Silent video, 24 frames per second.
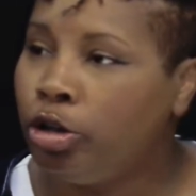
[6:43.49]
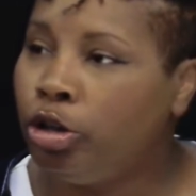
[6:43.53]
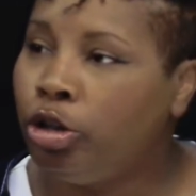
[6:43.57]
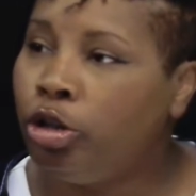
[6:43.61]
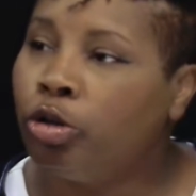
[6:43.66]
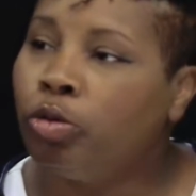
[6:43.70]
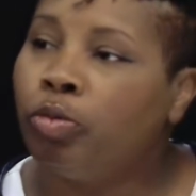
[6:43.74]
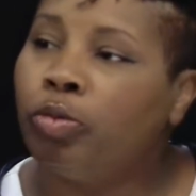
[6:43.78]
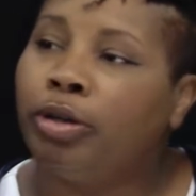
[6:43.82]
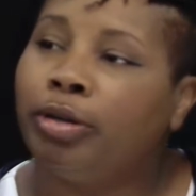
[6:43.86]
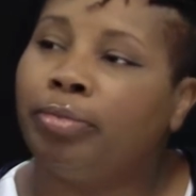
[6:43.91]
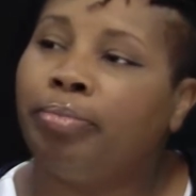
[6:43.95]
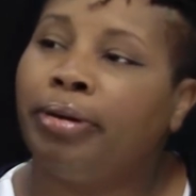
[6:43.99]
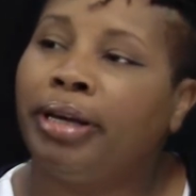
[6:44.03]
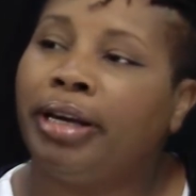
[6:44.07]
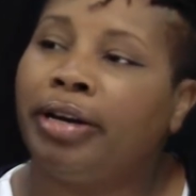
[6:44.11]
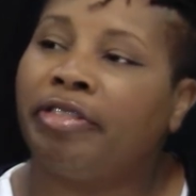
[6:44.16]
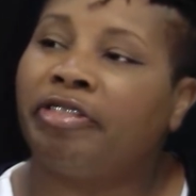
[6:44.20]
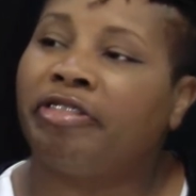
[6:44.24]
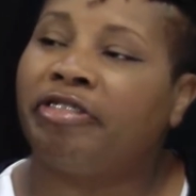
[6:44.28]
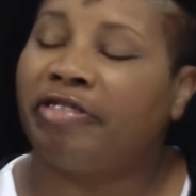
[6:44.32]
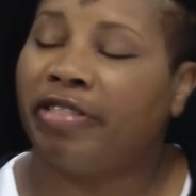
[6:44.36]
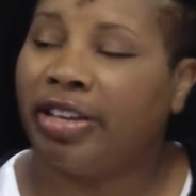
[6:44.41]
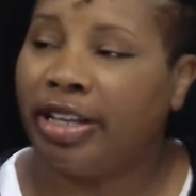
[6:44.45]
you would be
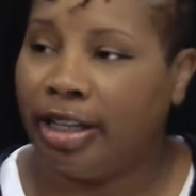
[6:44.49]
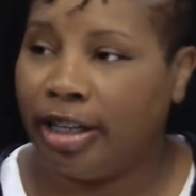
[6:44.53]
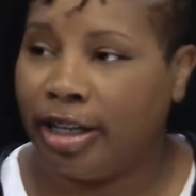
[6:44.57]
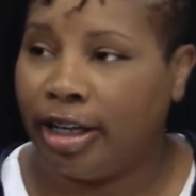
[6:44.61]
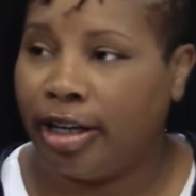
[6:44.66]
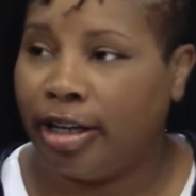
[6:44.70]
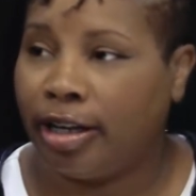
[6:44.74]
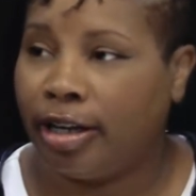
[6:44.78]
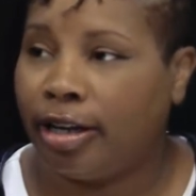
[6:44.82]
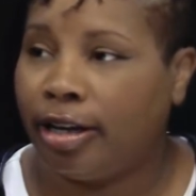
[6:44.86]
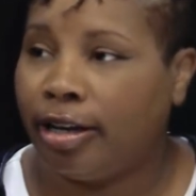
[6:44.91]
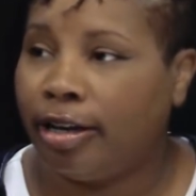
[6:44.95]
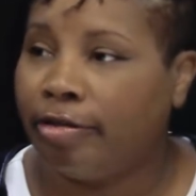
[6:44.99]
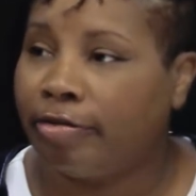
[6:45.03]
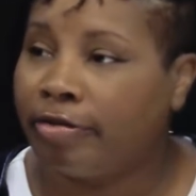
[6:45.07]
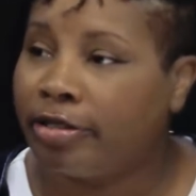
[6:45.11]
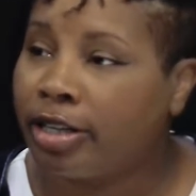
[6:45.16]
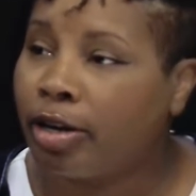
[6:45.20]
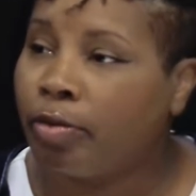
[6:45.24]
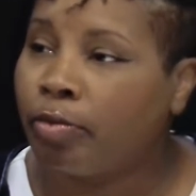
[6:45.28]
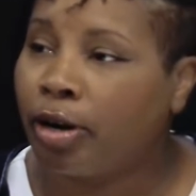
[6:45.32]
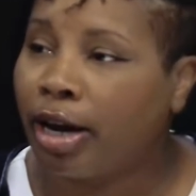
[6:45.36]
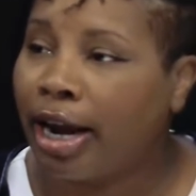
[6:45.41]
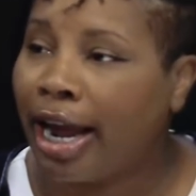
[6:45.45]
offended if
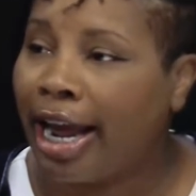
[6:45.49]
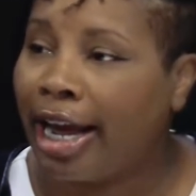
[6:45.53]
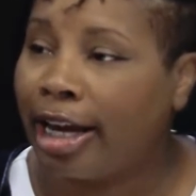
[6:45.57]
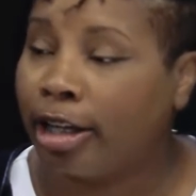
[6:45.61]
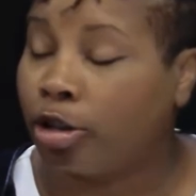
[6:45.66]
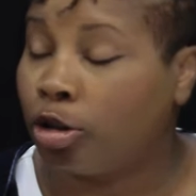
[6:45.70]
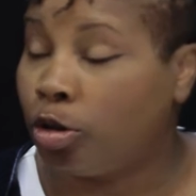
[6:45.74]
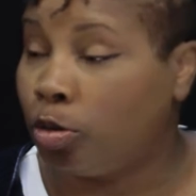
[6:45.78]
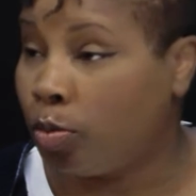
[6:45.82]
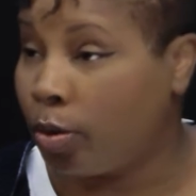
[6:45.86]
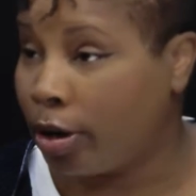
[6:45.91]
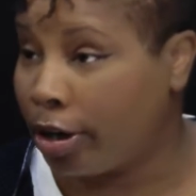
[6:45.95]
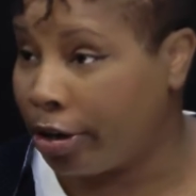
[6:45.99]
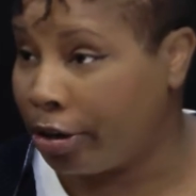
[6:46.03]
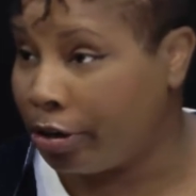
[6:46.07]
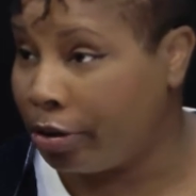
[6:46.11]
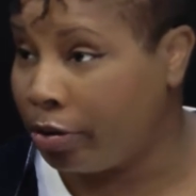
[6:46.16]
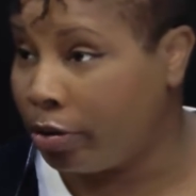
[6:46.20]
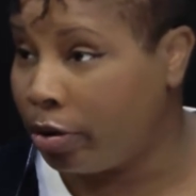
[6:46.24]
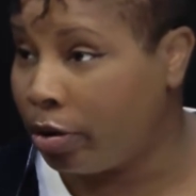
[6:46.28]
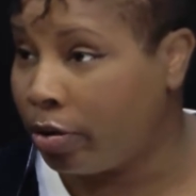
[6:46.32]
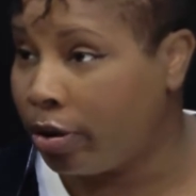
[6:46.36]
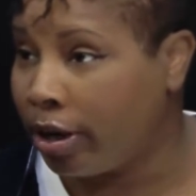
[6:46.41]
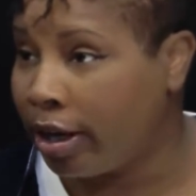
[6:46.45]
someone asked you, "Where are
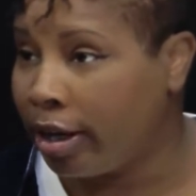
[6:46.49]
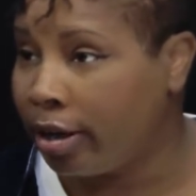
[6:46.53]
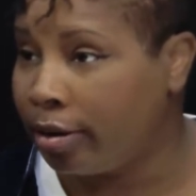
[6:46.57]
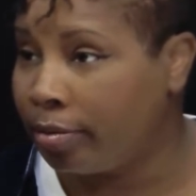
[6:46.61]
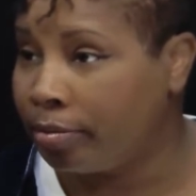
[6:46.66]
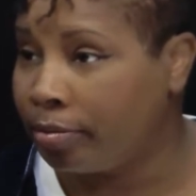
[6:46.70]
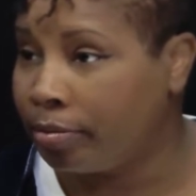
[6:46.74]
you going?"